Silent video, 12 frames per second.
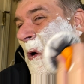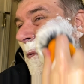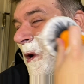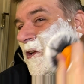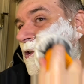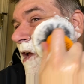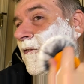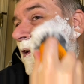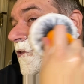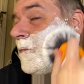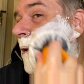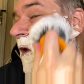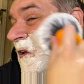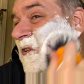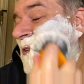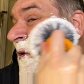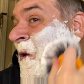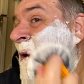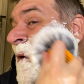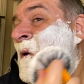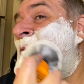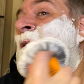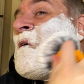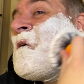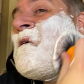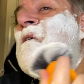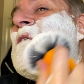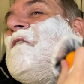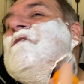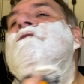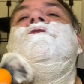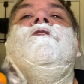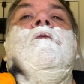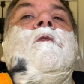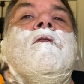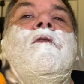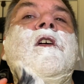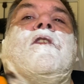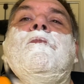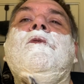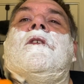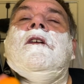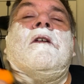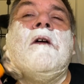wet shaving space on YouTube and Facebook.